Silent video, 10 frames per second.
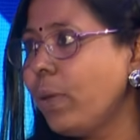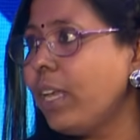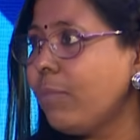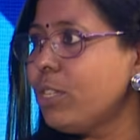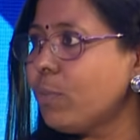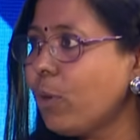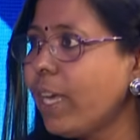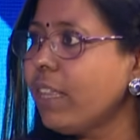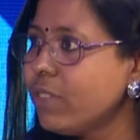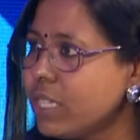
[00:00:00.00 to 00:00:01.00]
We are able to
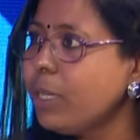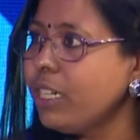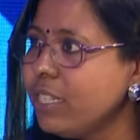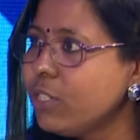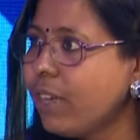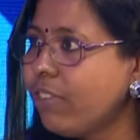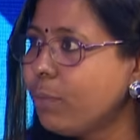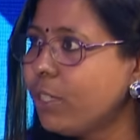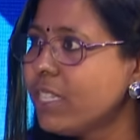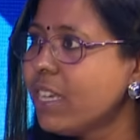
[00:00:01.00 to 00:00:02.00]
provide that visibility to
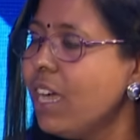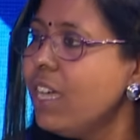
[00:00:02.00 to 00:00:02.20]
developers.